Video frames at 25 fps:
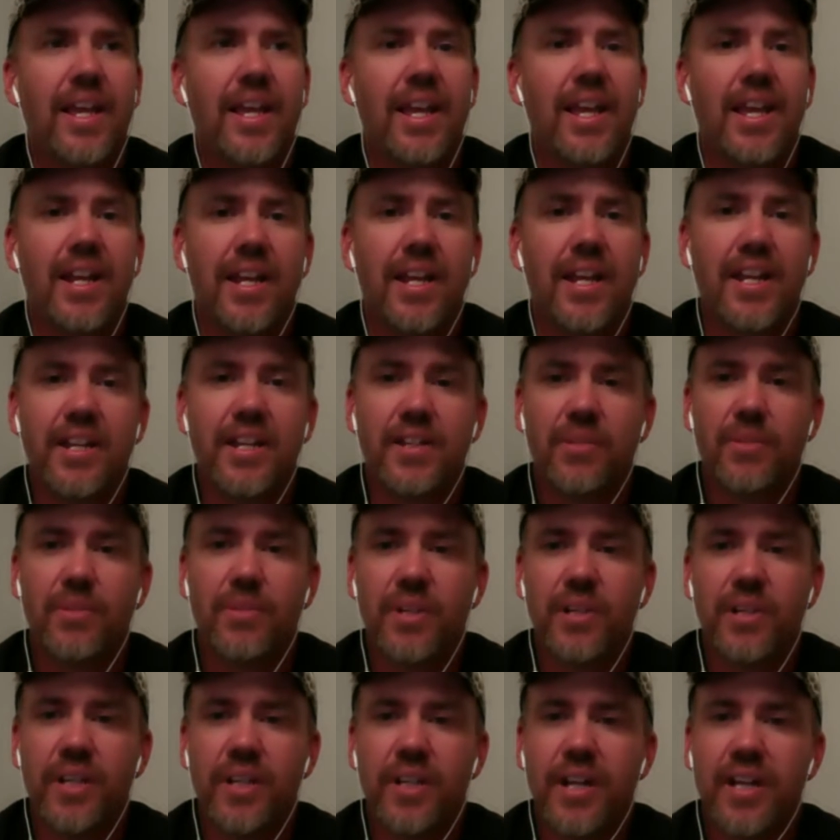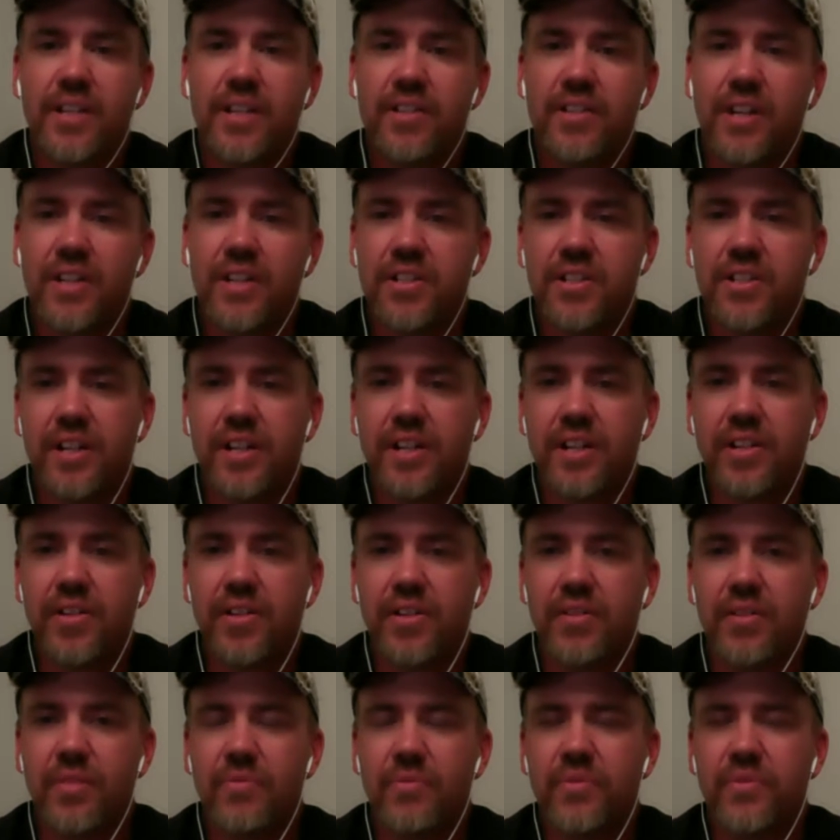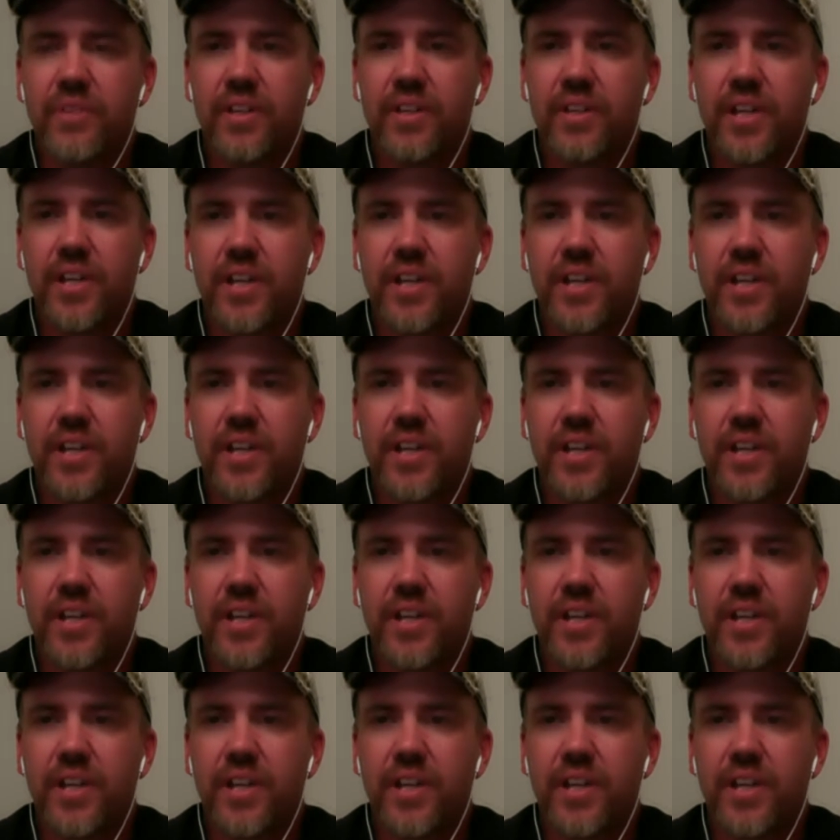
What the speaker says: And Eddie touched on, the